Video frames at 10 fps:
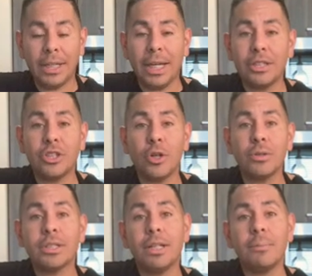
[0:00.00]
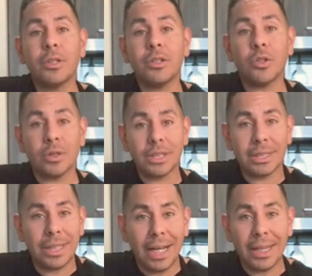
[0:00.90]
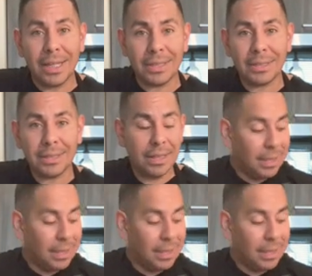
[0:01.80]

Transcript: and toast up the tostadas.